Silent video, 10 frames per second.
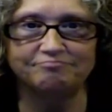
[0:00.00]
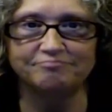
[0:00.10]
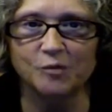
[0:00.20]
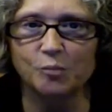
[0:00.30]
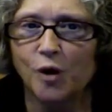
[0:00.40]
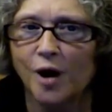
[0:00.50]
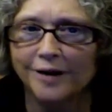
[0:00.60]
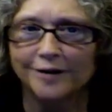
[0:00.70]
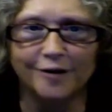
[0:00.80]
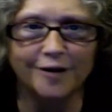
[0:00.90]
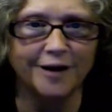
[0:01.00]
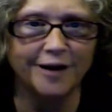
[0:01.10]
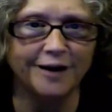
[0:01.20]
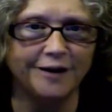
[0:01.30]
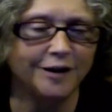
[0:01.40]
The product
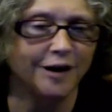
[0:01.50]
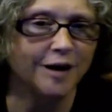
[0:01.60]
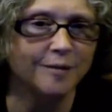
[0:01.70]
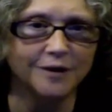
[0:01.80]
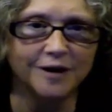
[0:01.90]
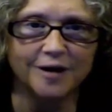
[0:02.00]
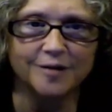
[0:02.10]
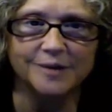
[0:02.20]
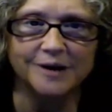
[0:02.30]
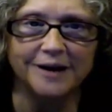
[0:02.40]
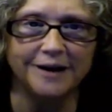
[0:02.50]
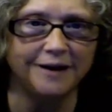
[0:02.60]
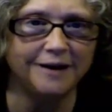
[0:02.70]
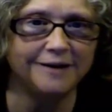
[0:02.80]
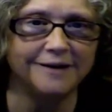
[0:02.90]
line, the name of the
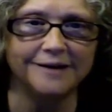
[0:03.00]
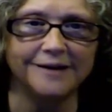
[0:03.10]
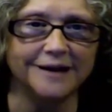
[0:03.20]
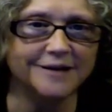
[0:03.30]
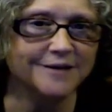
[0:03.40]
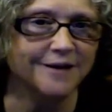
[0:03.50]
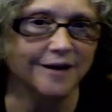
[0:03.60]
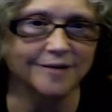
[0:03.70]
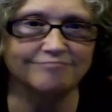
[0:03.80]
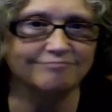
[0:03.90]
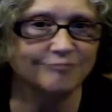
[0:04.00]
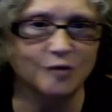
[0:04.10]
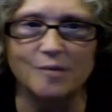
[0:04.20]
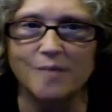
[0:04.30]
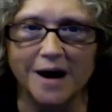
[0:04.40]
company, that's not
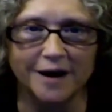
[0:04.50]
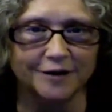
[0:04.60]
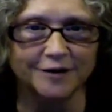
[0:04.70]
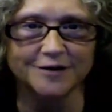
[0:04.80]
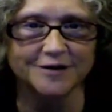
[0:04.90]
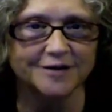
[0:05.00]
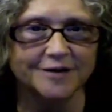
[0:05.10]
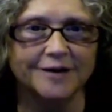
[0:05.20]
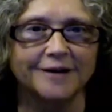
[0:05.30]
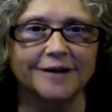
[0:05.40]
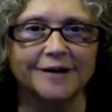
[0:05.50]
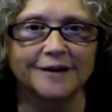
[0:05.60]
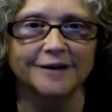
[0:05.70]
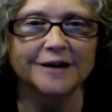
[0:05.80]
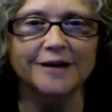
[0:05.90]
what matters.
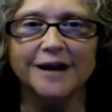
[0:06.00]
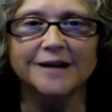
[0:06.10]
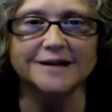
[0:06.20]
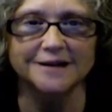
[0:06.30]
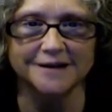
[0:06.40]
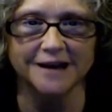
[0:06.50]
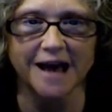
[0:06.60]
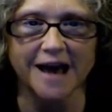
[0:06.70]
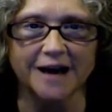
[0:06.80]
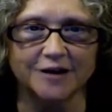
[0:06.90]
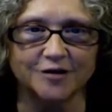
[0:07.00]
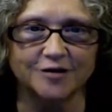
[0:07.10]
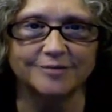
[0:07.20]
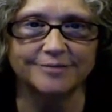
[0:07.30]
The legacy's the cash.